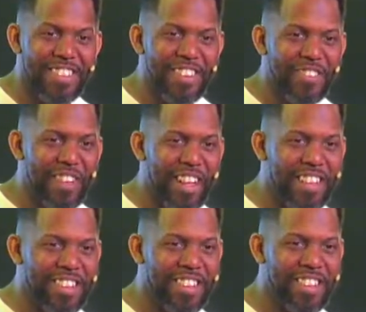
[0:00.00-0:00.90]
right?
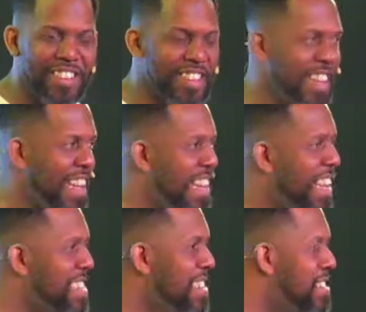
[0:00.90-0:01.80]
And
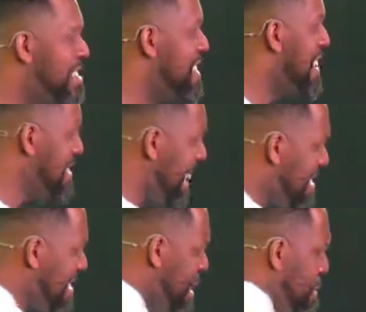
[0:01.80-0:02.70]
that takes
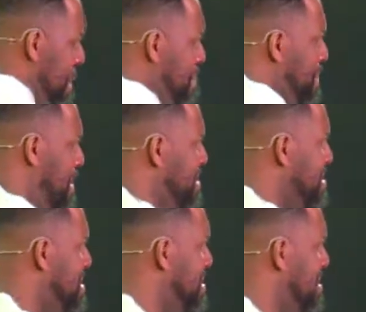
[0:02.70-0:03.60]
commitment.
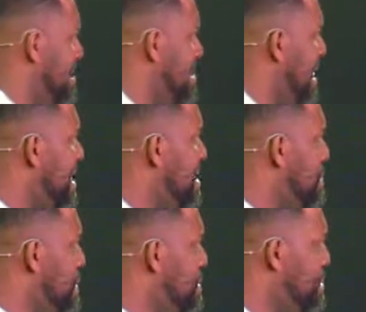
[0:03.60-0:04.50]
It takes
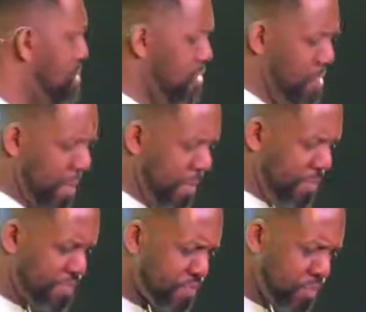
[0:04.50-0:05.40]
commitment to do that.
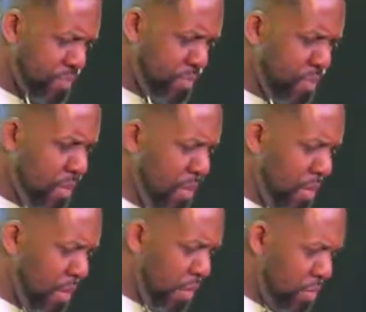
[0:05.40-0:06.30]

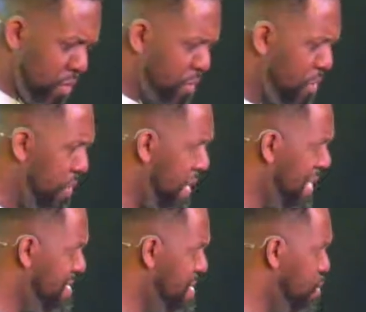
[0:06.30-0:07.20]
So
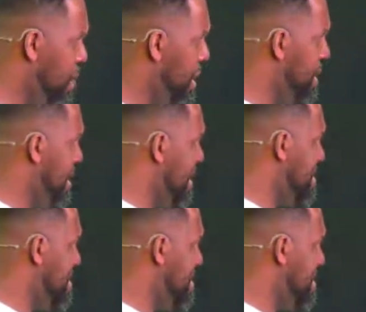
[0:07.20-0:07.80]
that's one of the things